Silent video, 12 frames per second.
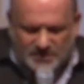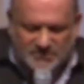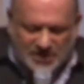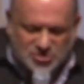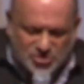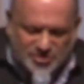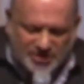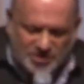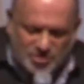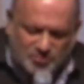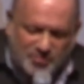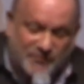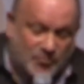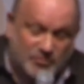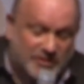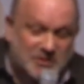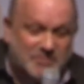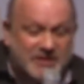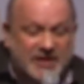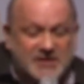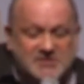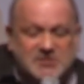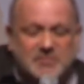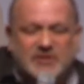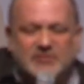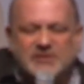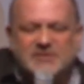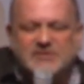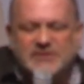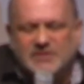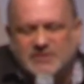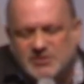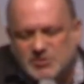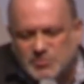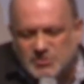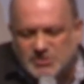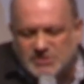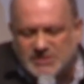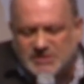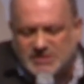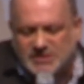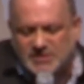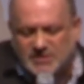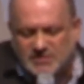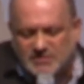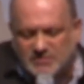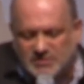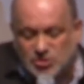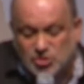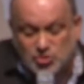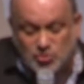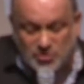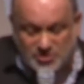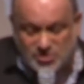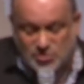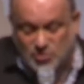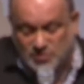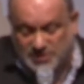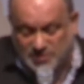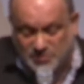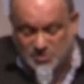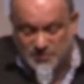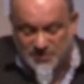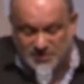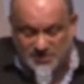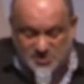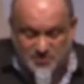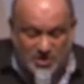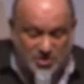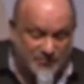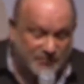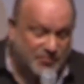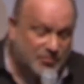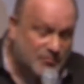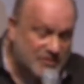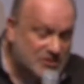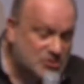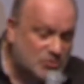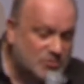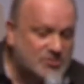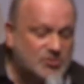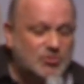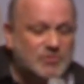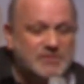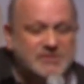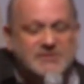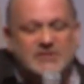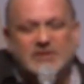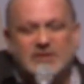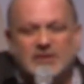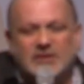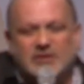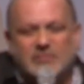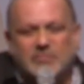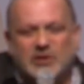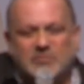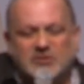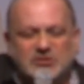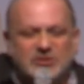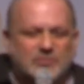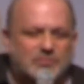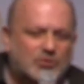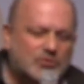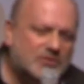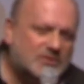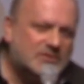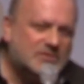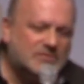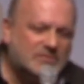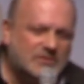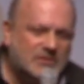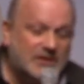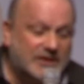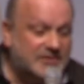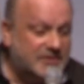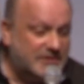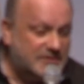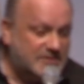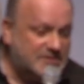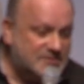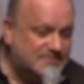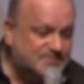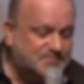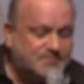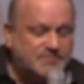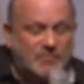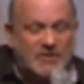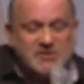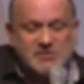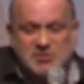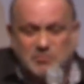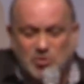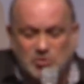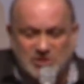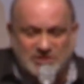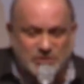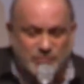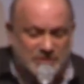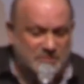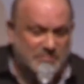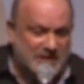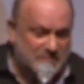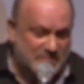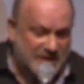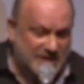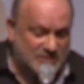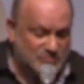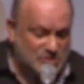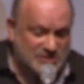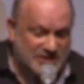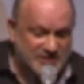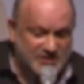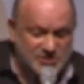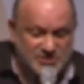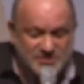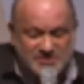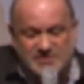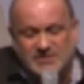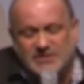I should tell you before anybody asks about this, that this was a short story that was written as part of 3 short stories published in a book in the late 80s, supposedly written by a man, a Mossad agent,